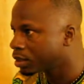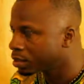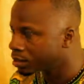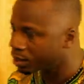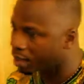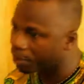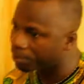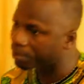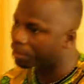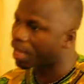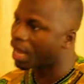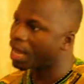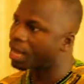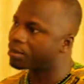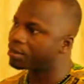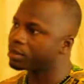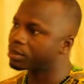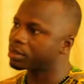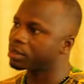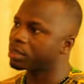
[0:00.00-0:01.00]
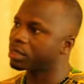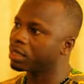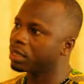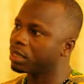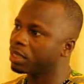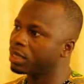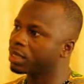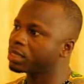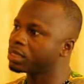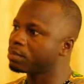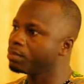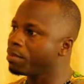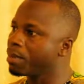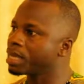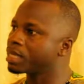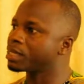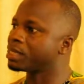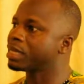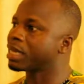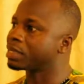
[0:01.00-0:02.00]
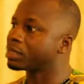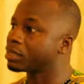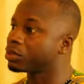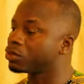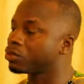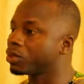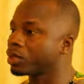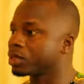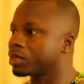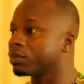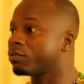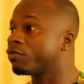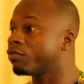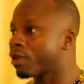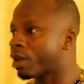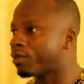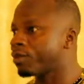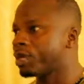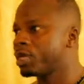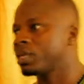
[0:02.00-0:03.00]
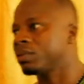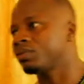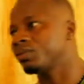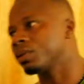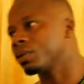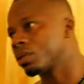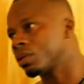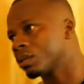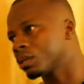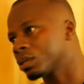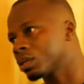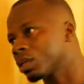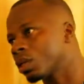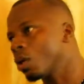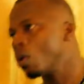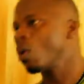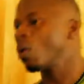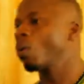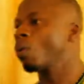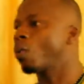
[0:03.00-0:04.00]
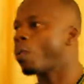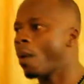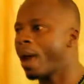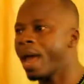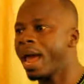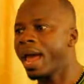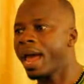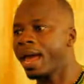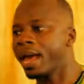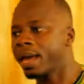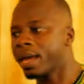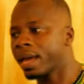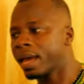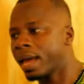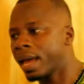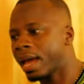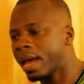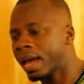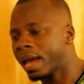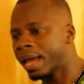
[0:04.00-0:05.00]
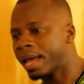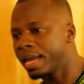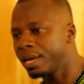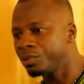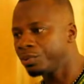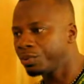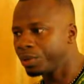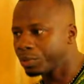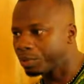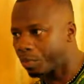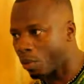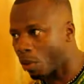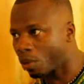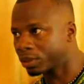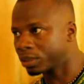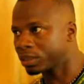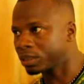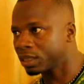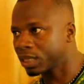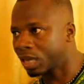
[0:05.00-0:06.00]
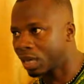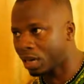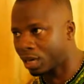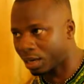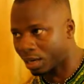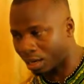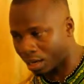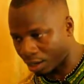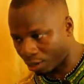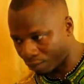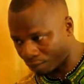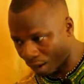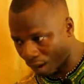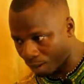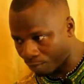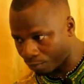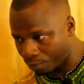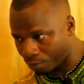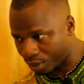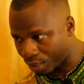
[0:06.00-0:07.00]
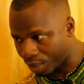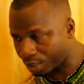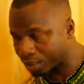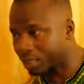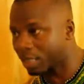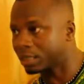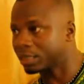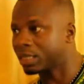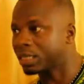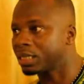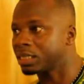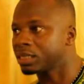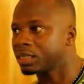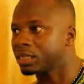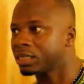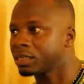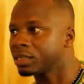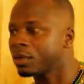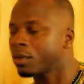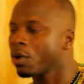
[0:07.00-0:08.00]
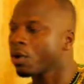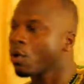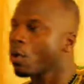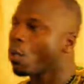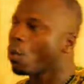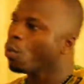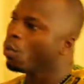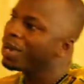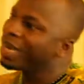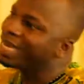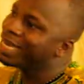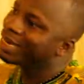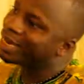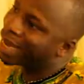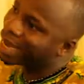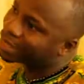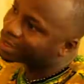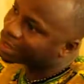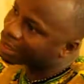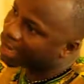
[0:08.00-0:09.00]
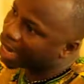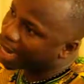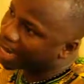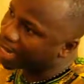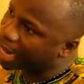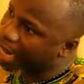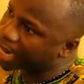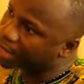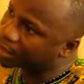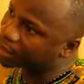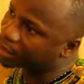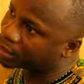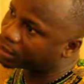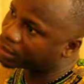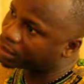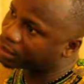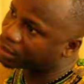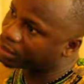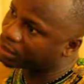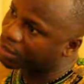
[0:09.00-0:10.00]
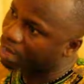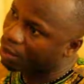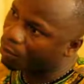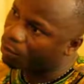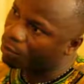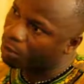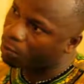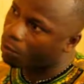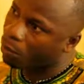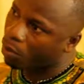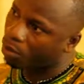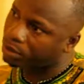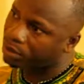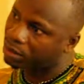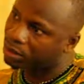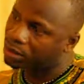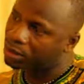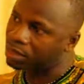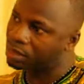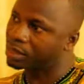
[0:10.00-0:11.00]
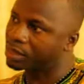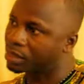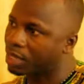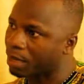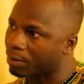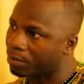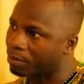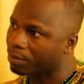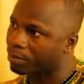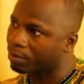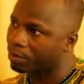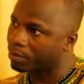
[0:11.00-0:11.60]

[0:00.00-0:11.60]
sometimes it makes the situation very difficult. Where in reporting crime-related cases, we nationalize the reporting system.